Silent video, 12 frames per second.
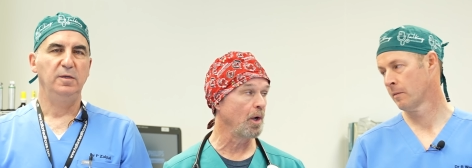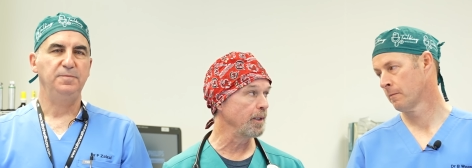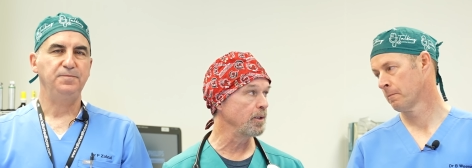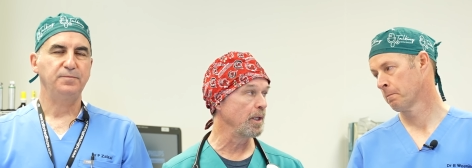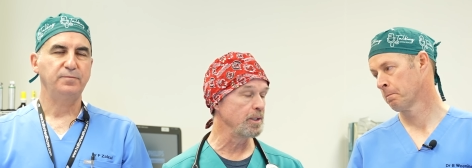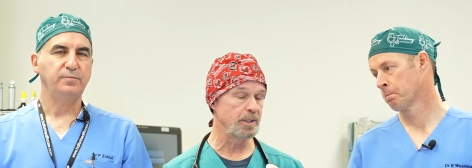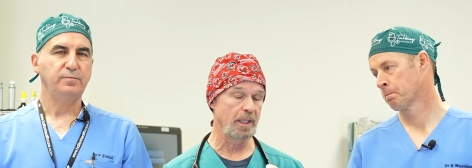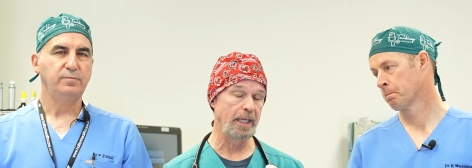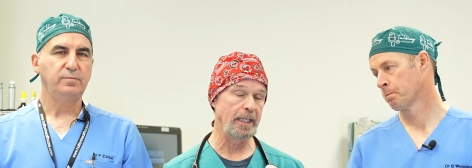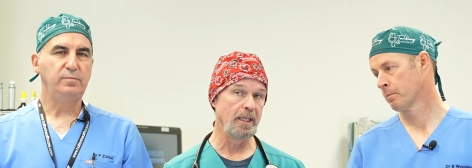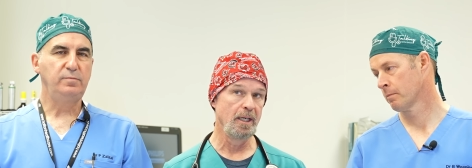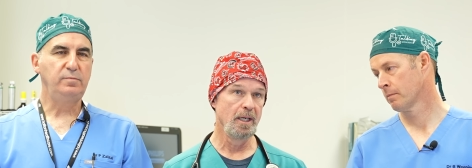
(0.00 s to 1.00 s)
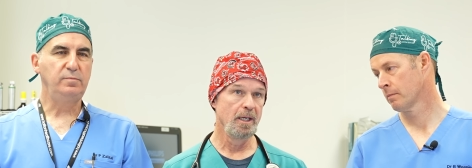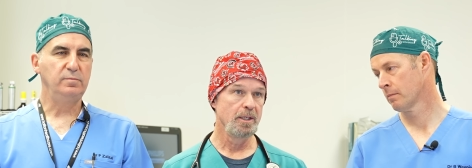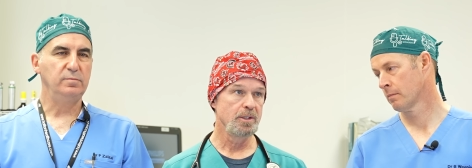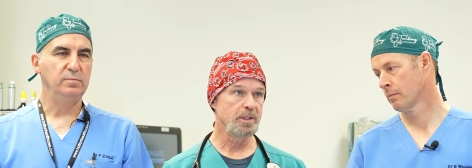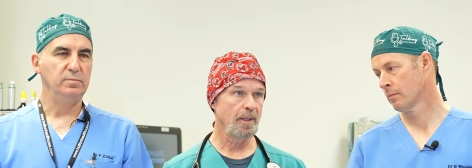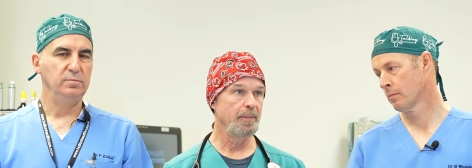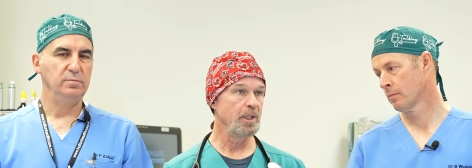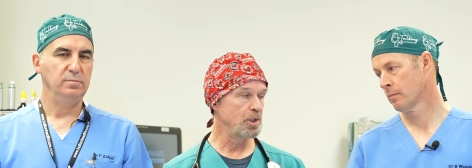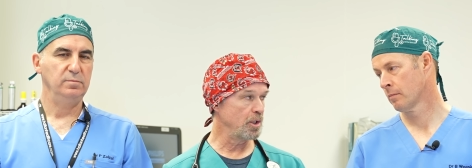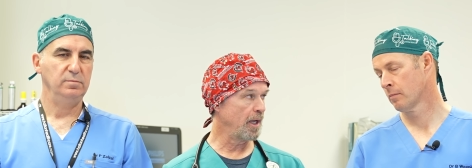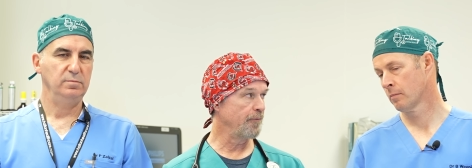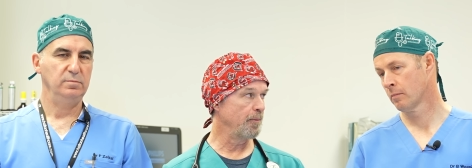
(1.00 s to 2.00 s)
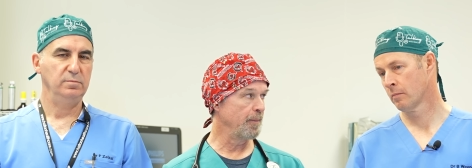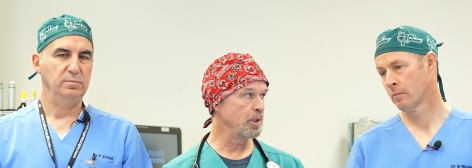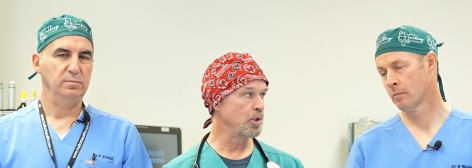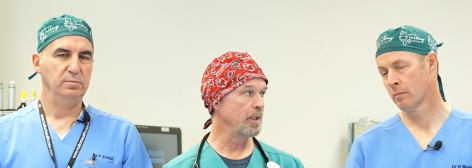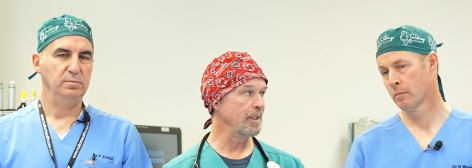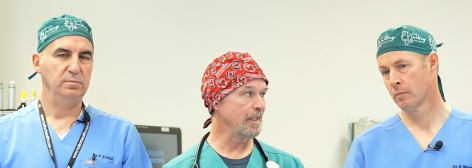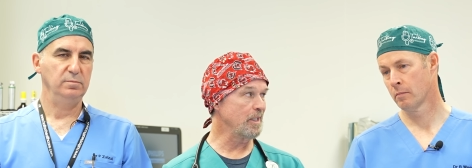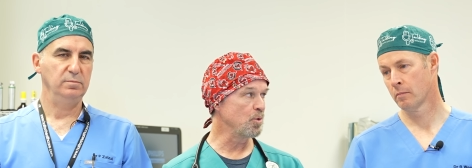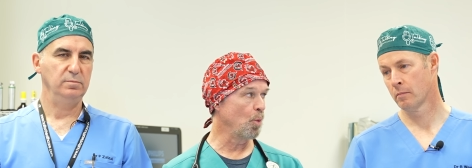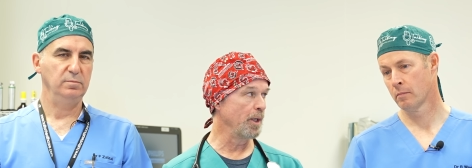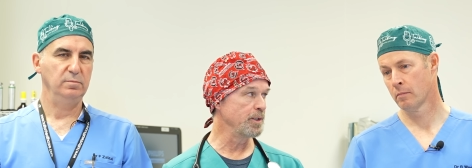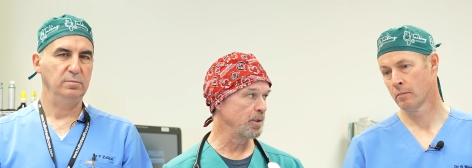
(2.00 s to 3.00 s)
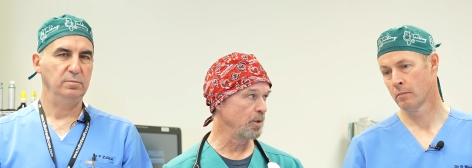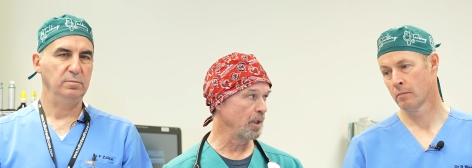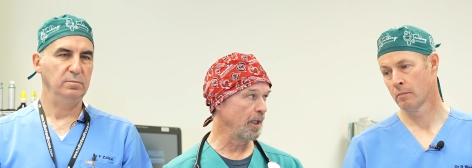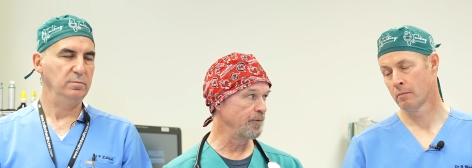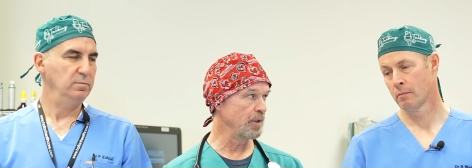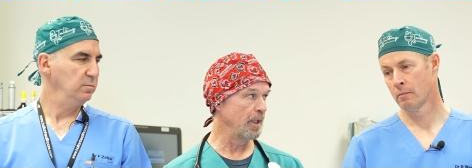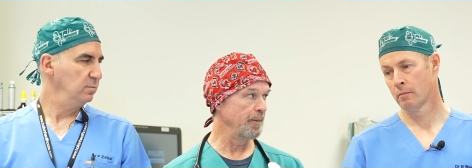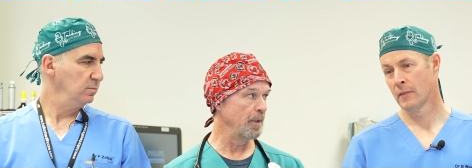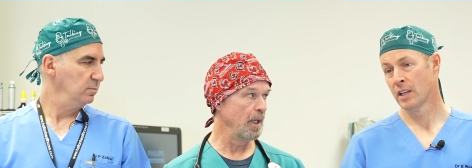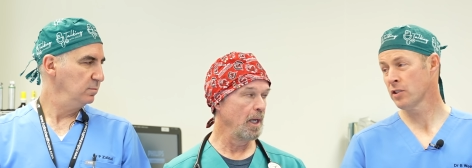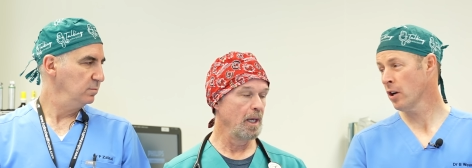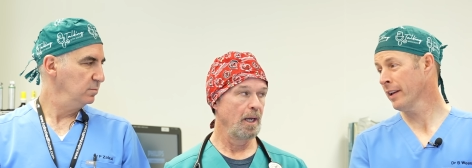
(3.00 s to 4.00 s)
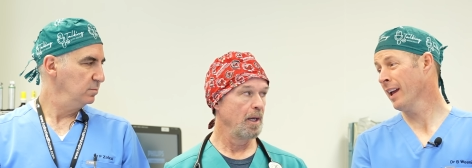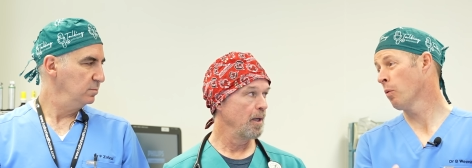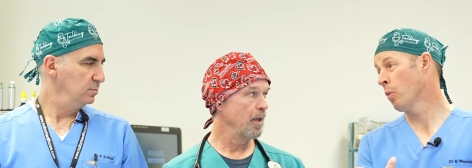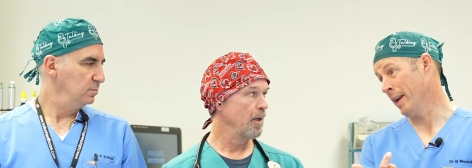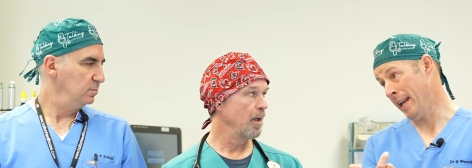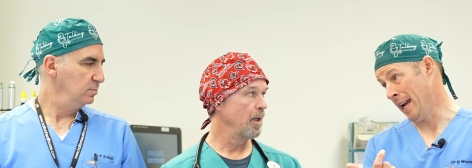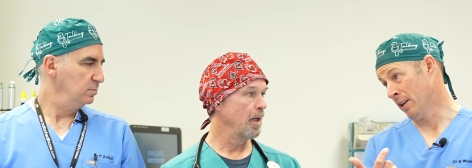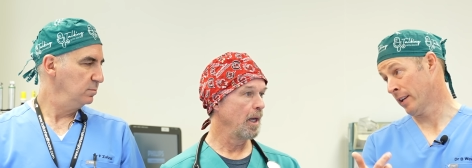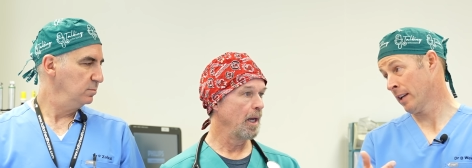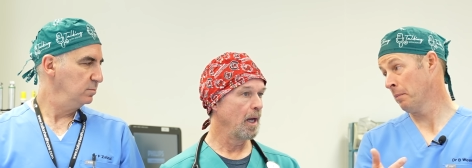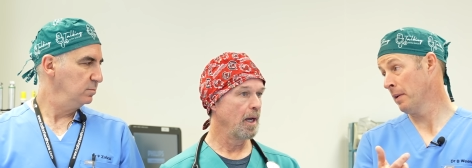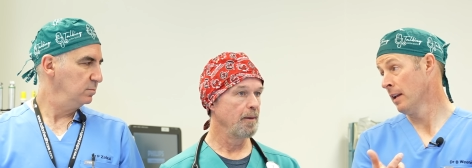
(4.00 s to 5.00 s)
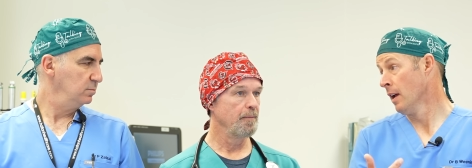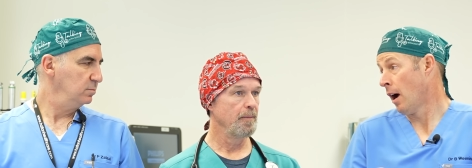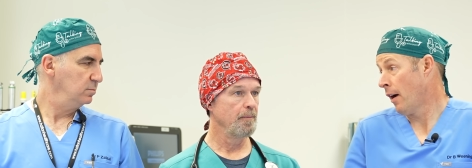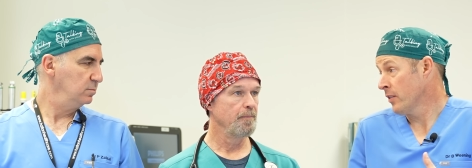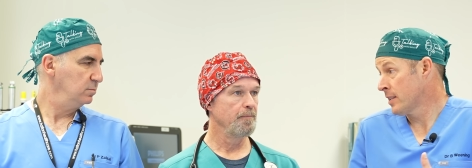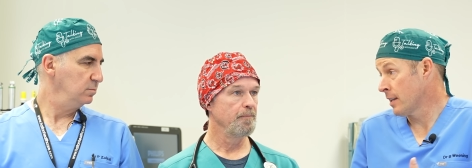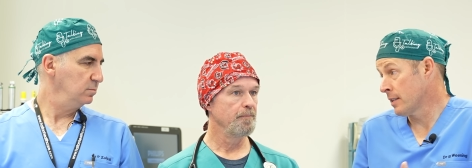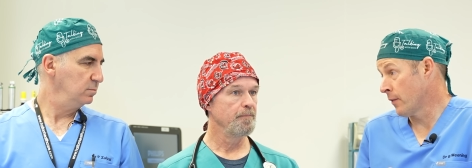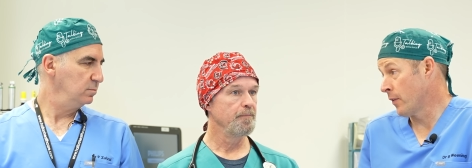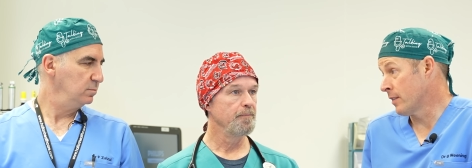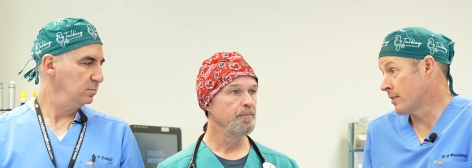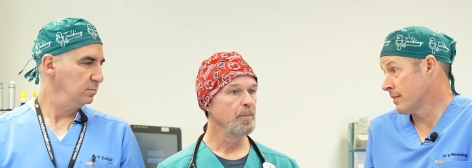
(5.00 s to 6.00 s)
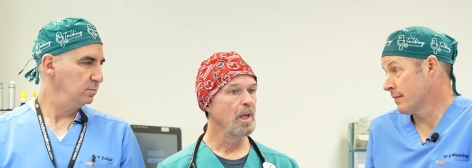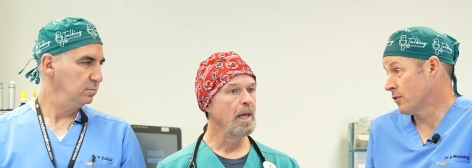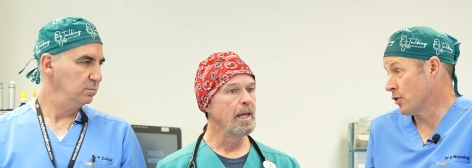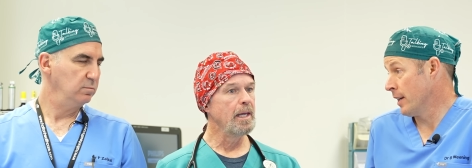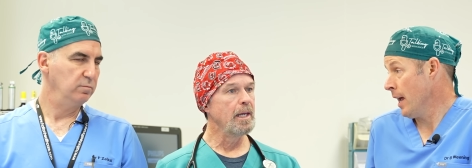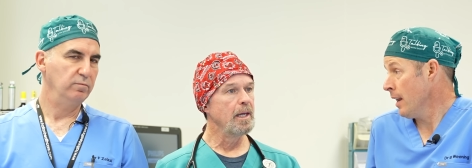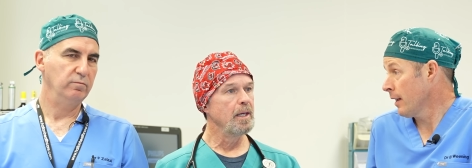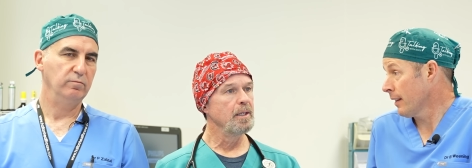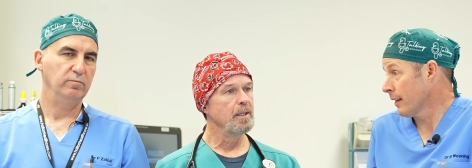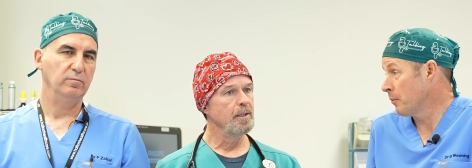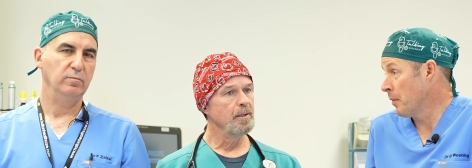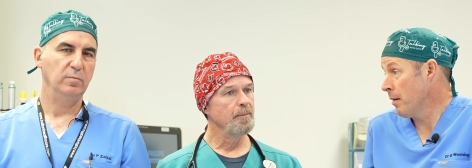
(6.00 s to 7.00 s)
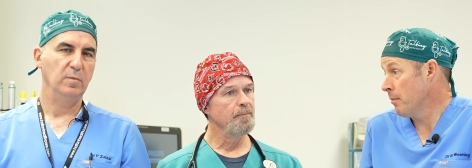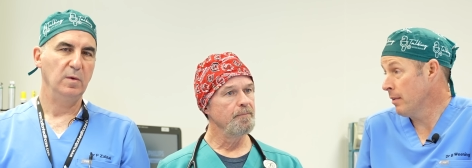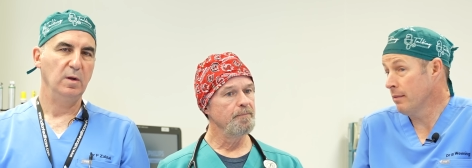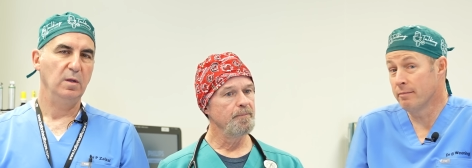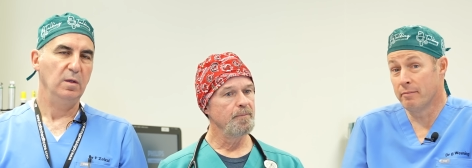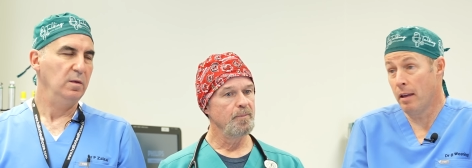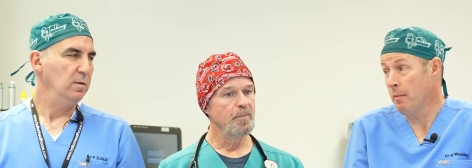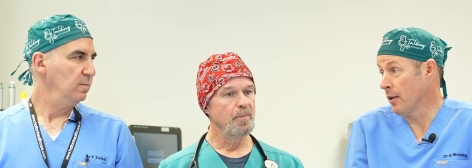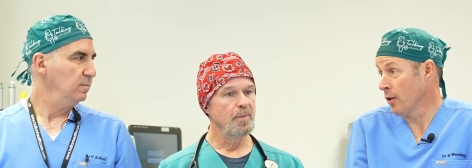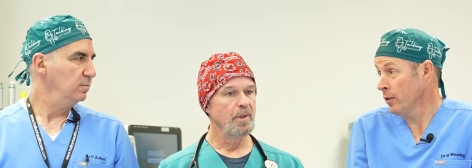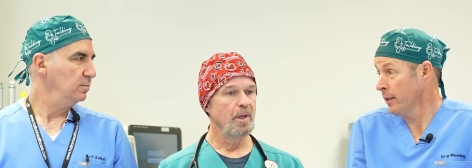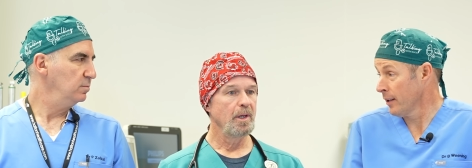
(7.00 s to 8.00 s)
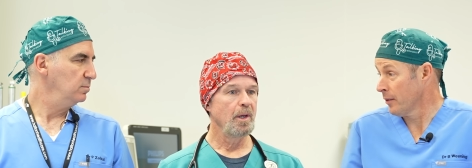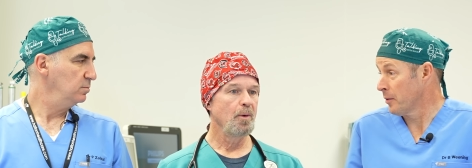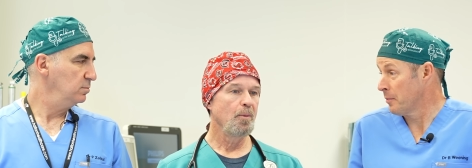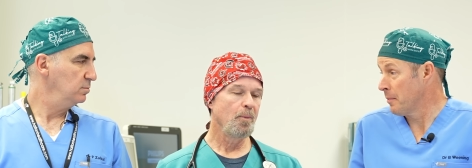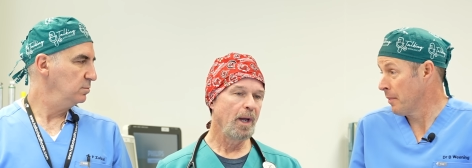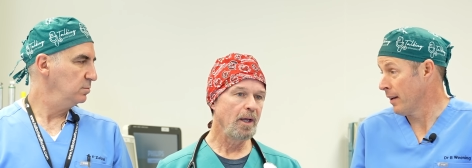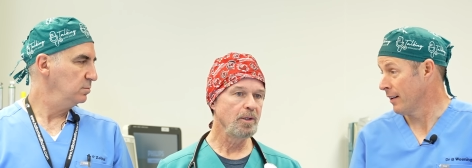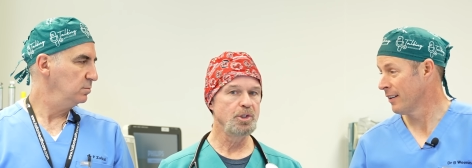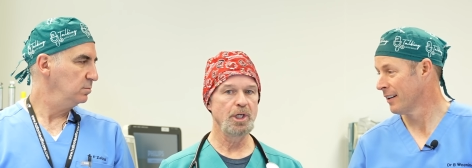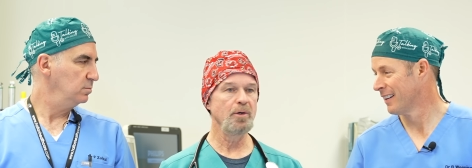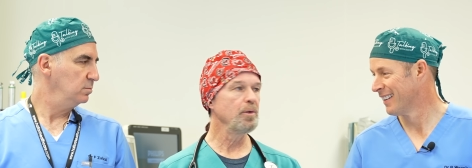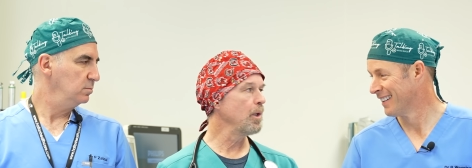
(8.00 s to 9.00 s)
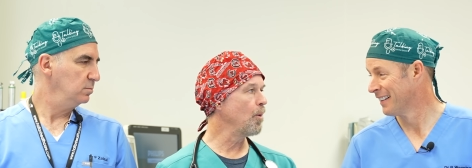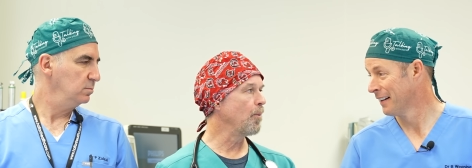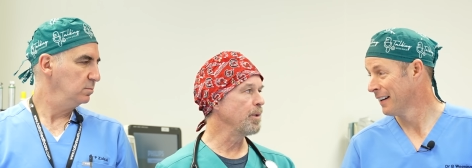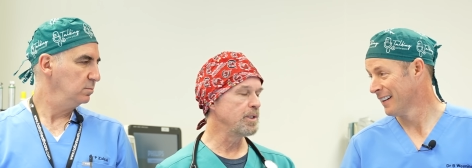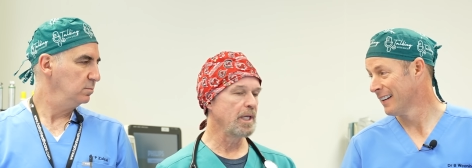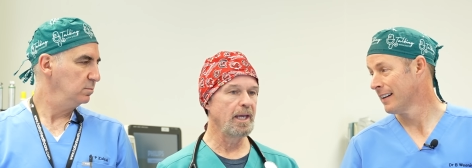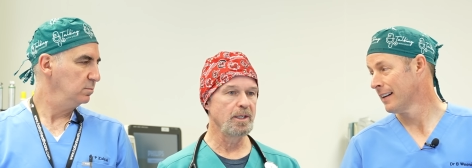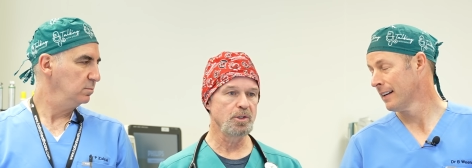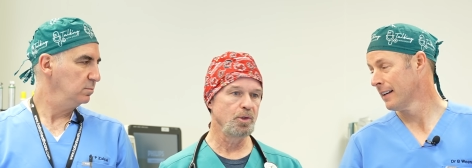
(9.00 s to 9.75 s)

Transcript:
Speaker 1: guidelines say somebody should have it measured at least once in their lifetime.
Speaker 2: Starting at what age? Like, I mean, obviously, because if it's genetic, like maybe maybe earlier would be better. Well,
Speaker 1: generally, what we say is,